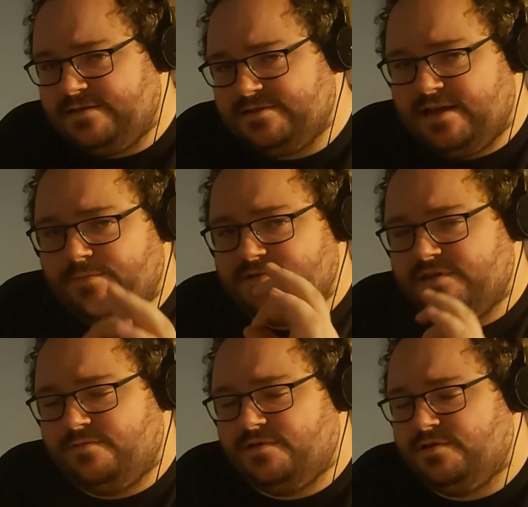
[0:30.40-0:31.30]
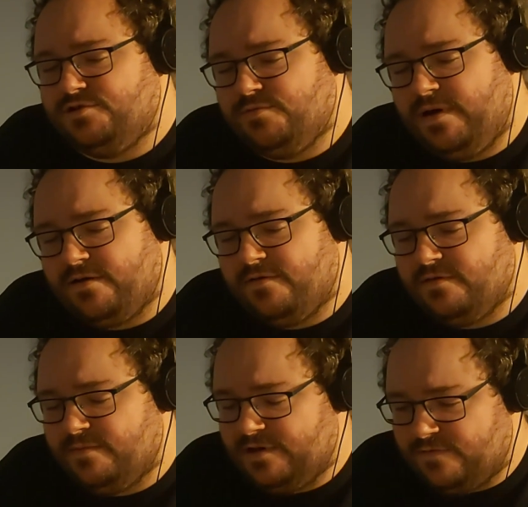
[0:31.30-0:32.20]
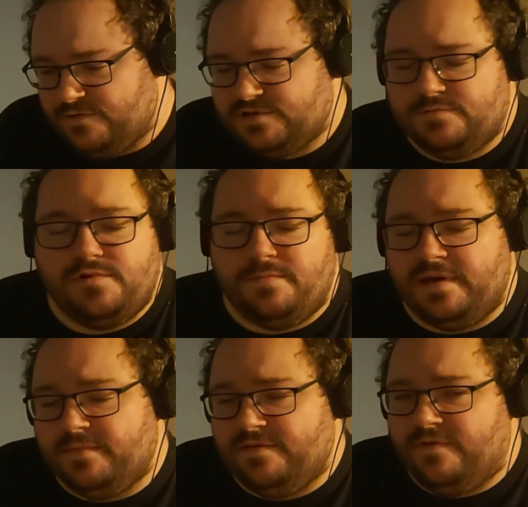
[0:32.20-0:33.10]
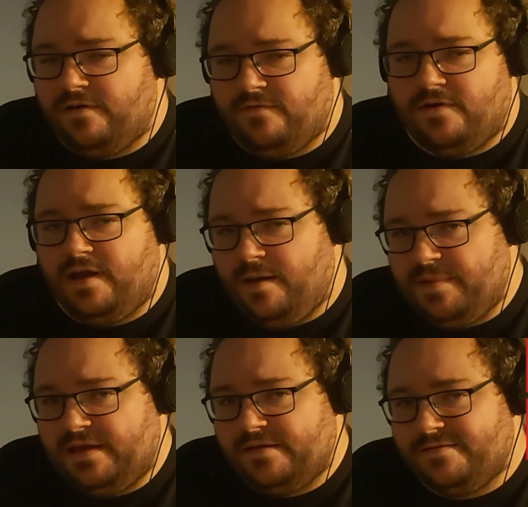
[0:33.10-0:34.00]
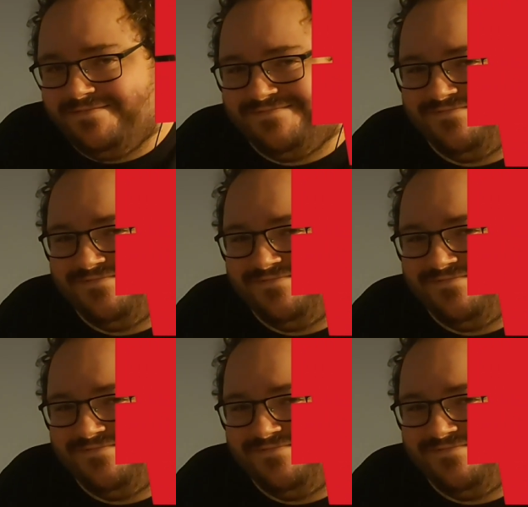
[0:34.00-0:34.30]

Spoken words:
It does help us out with the YouTube algorithm, and of course it will make me very, very happy.